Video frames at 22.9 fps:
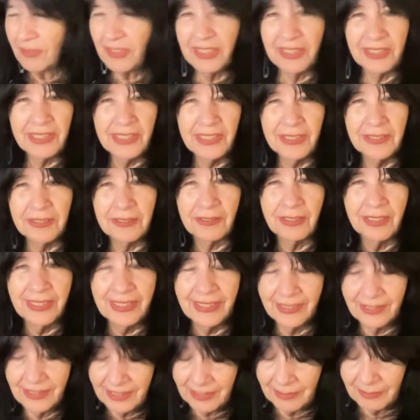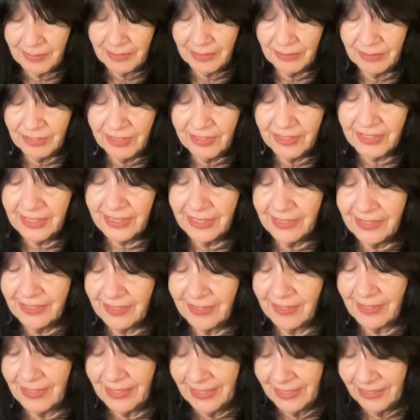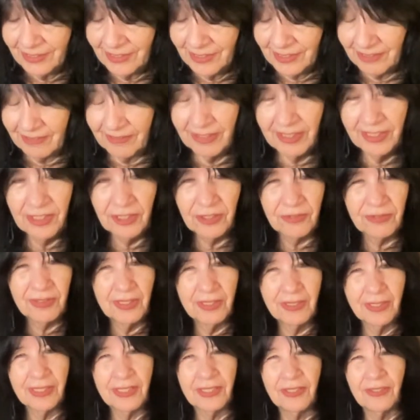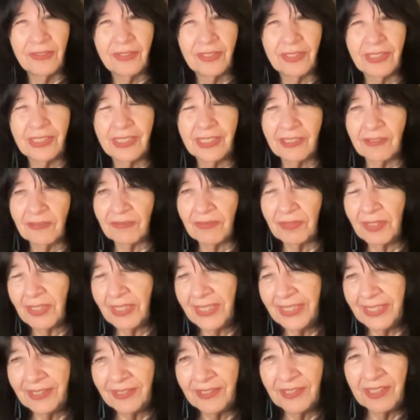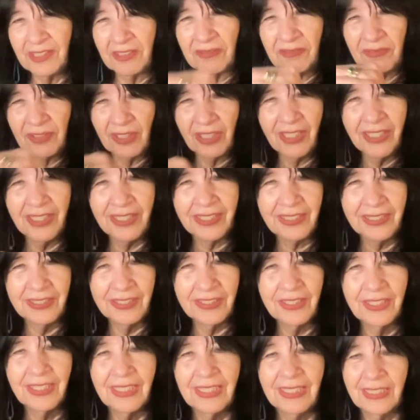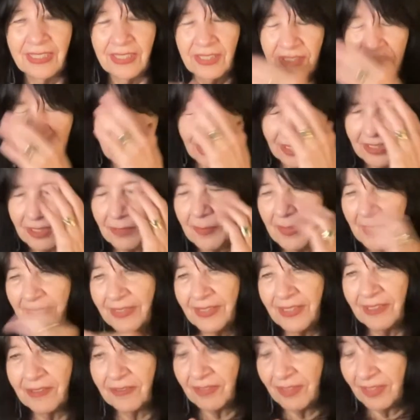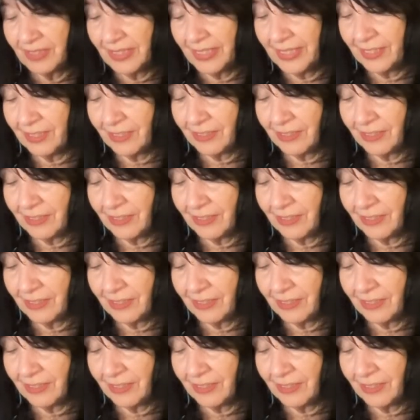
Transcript: can see the layers. Sometimes you can see the layers of history, like you can see layers of rock and talk about different